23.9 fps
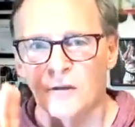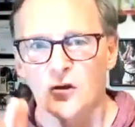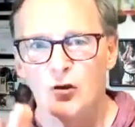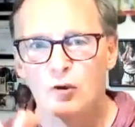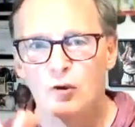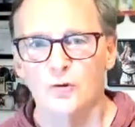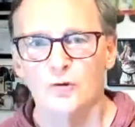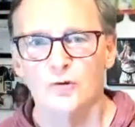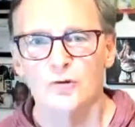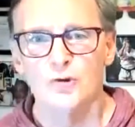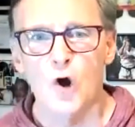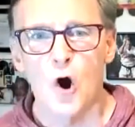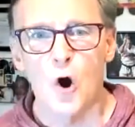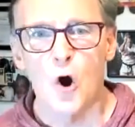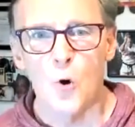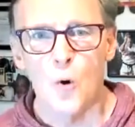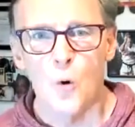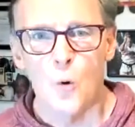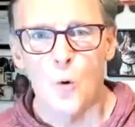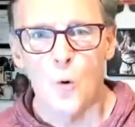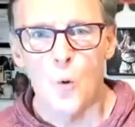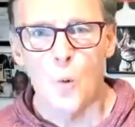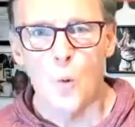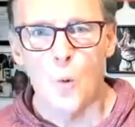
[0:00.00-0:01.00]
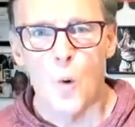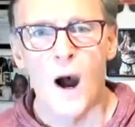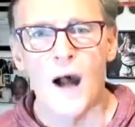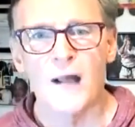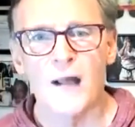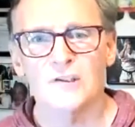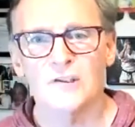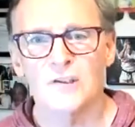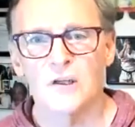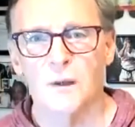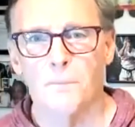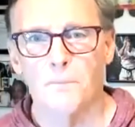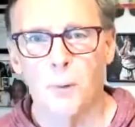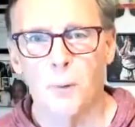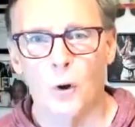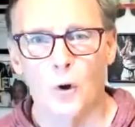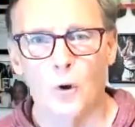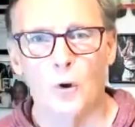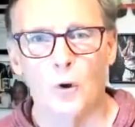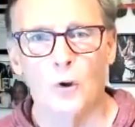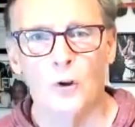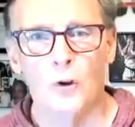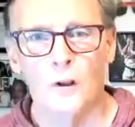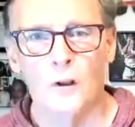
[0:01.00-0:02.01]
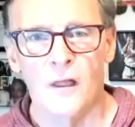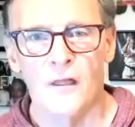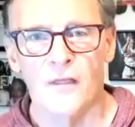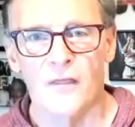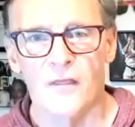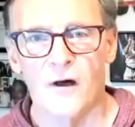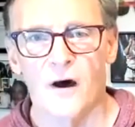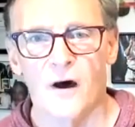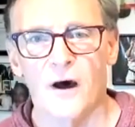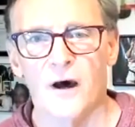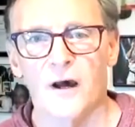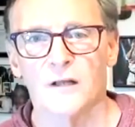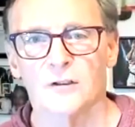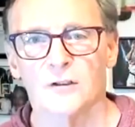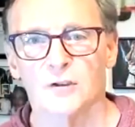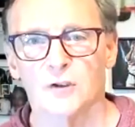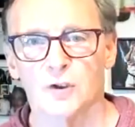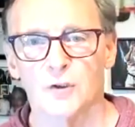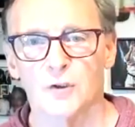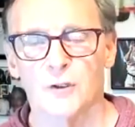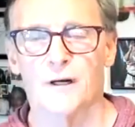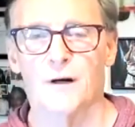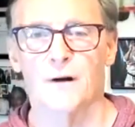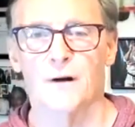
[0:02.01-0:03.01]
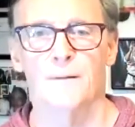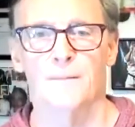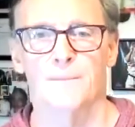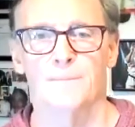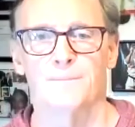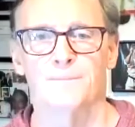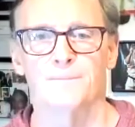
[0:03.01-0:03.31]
you don't want to pull a trigger.